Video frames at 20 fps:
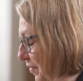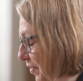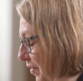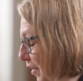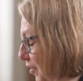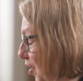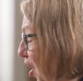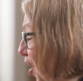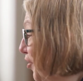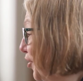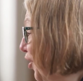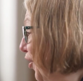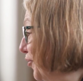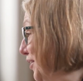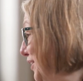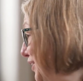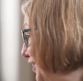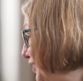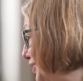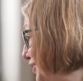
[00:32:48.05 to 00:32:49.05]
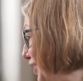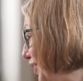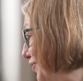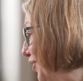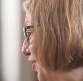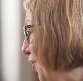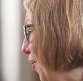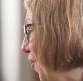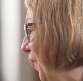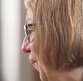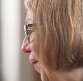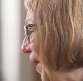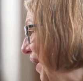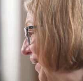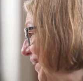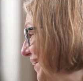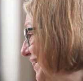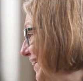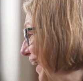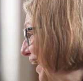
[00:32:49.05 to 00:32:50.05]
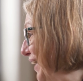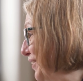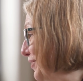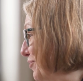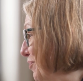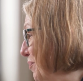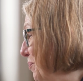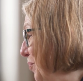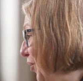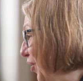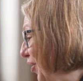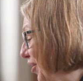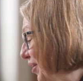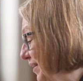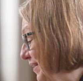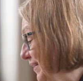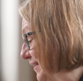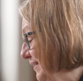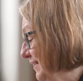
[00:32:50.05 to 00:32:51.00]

The Long Loneliness doesn't go away at the end of the book,